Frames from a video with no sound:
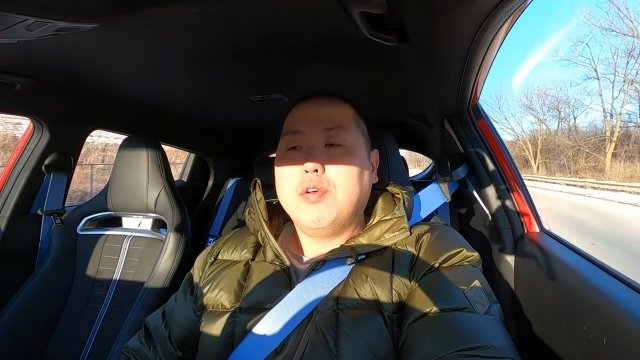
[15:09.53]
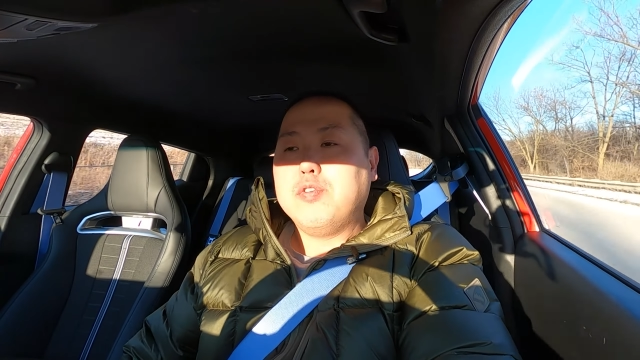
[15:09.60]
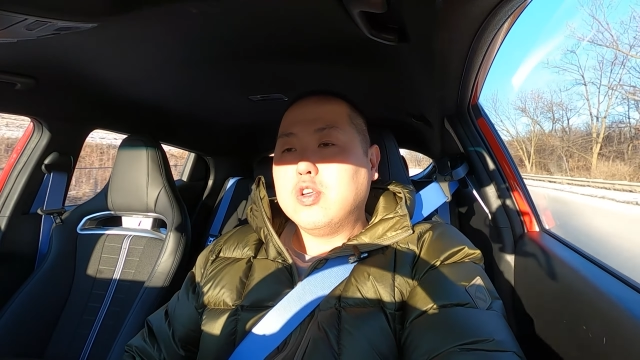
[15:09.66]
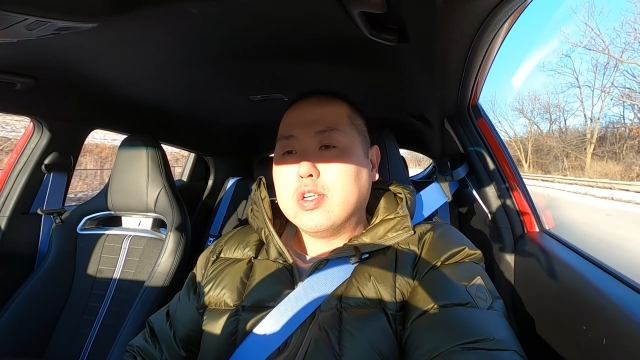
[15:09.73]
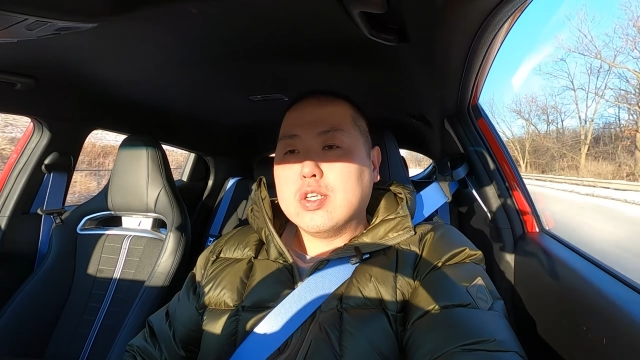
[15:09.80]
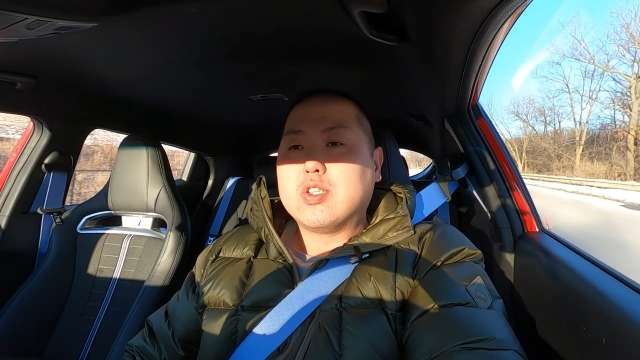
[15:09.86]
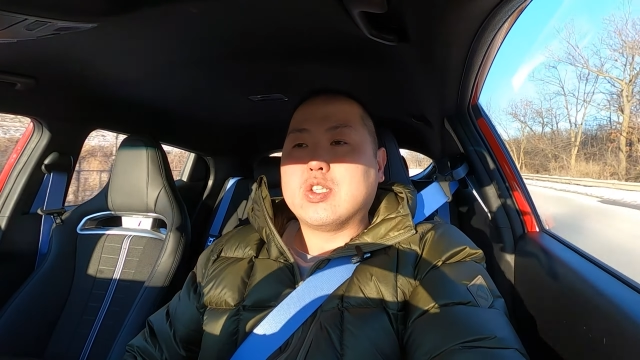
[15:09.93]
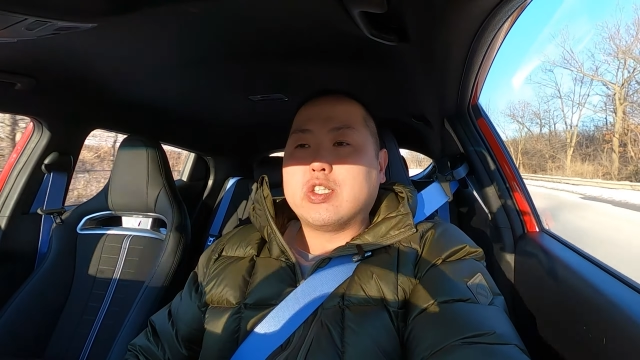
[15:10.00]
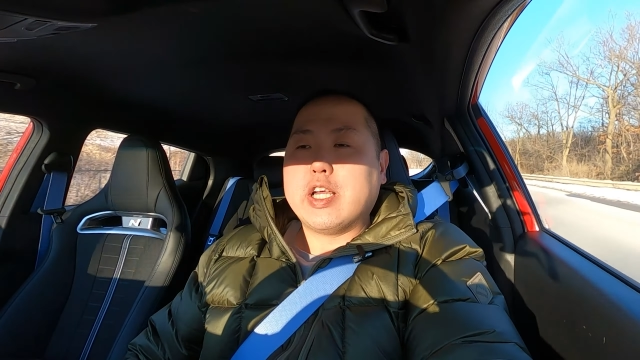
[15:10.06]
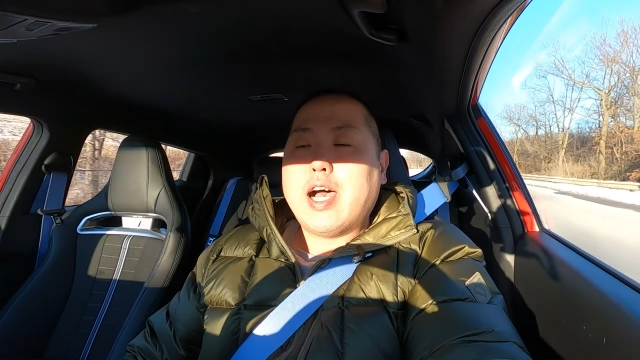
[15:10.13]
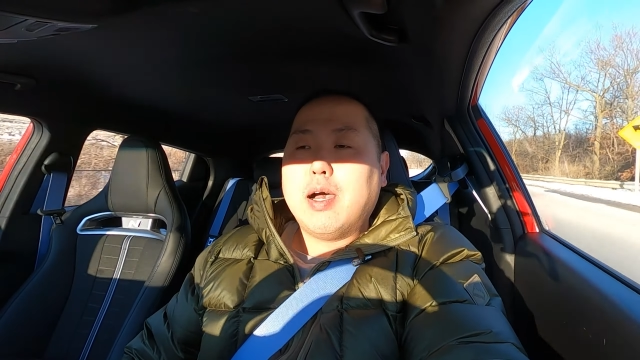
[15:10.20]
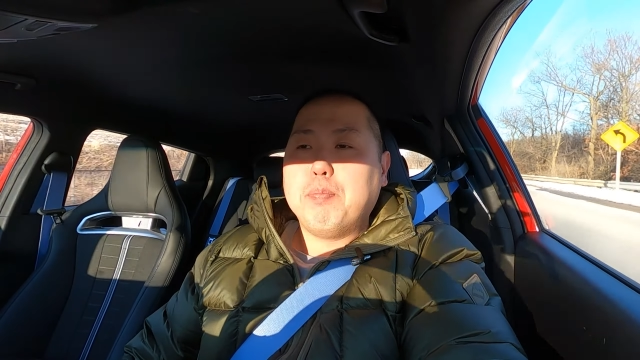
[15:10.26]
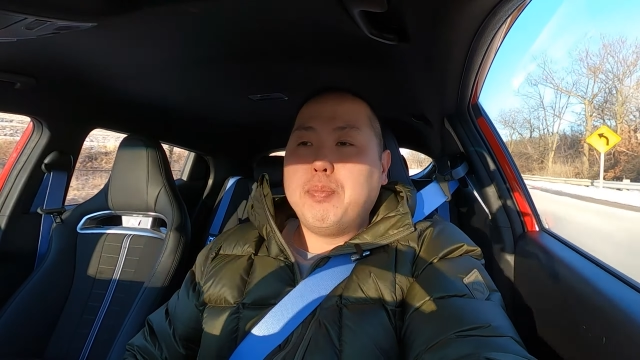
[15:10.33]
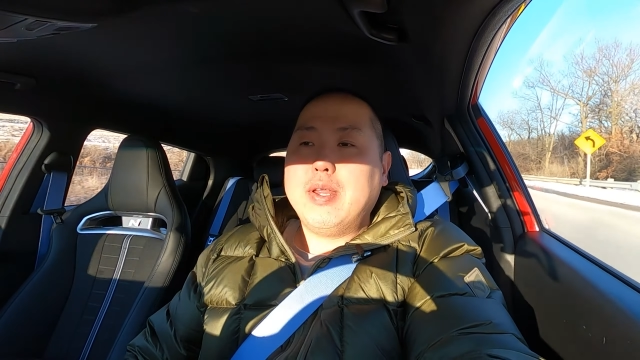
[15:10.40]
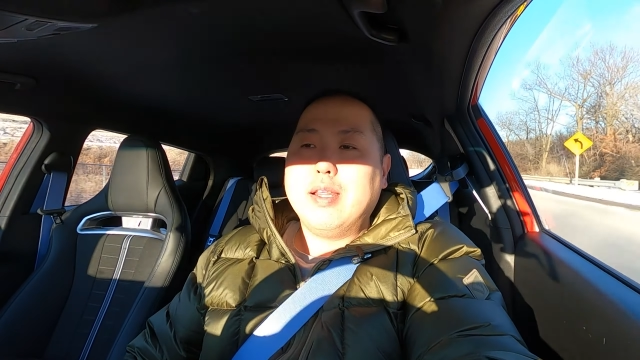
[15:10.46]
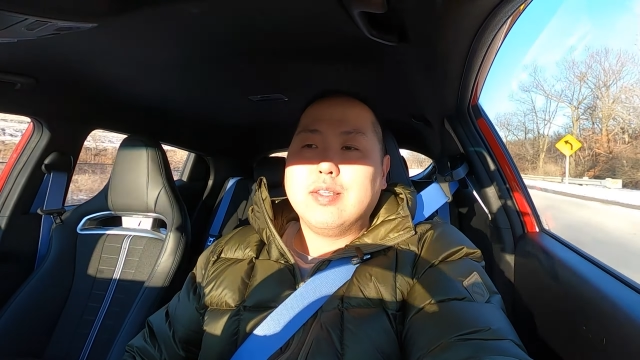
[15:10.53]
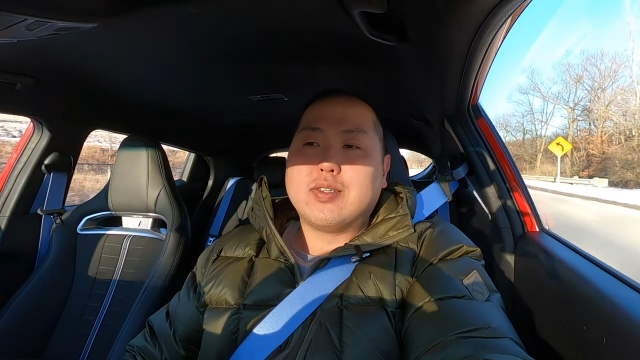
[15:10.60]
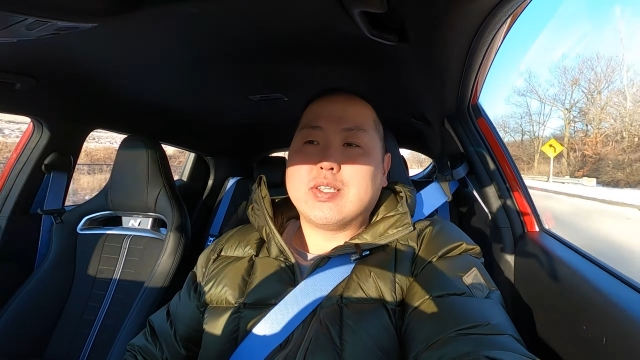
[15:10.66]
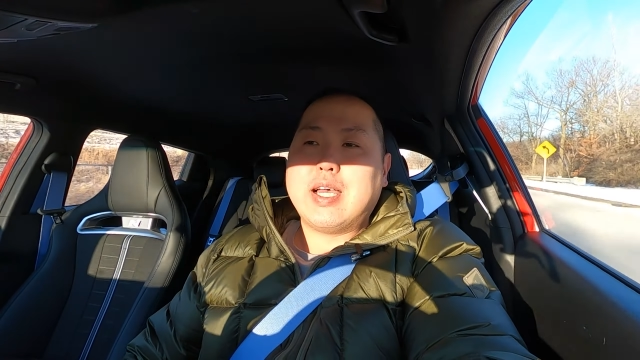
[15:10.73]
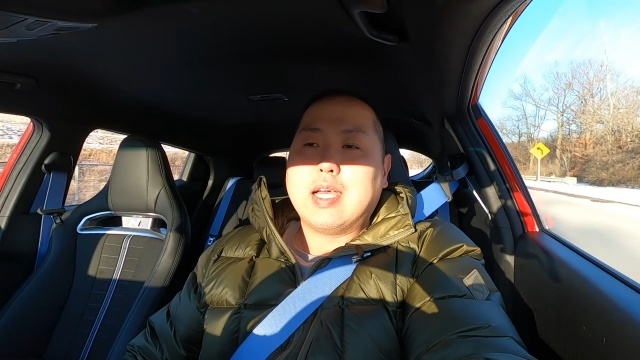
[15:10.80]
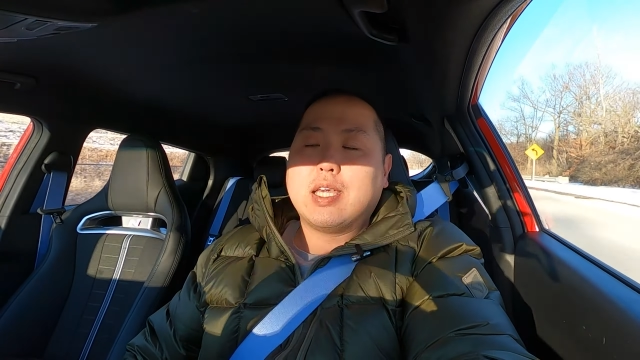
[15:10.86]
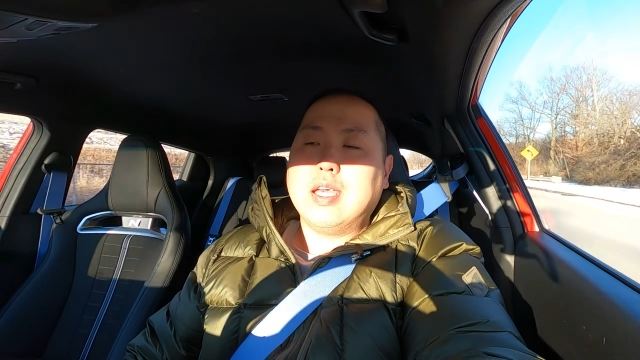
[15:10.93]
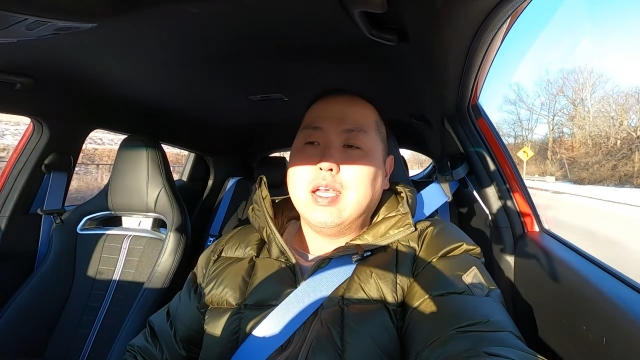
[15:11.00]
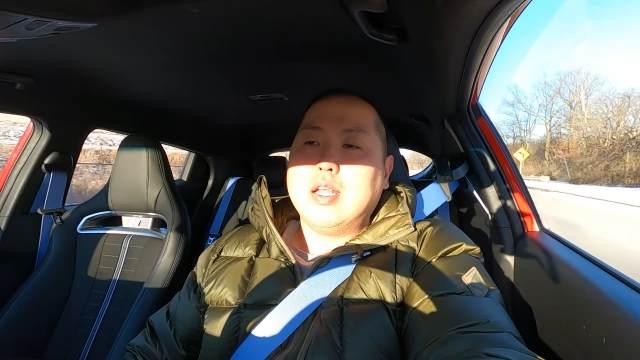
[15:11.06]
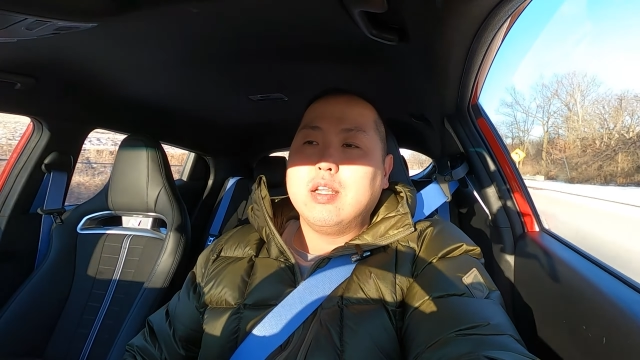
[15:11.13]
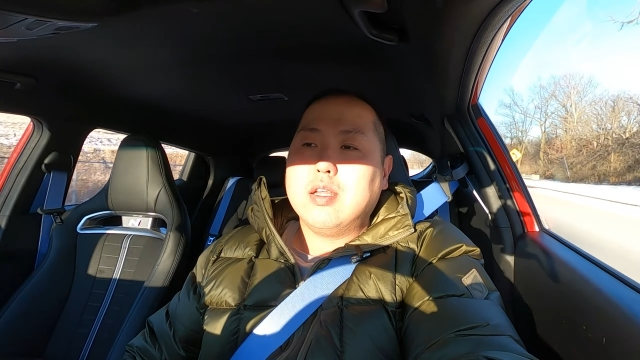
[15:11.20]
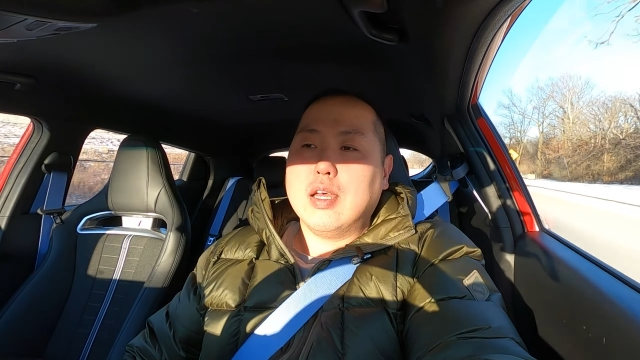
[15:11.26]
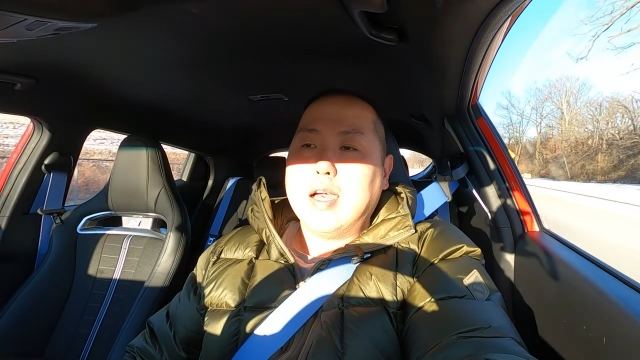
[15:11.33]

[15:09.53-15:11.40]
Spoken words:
if you just stomp it in second,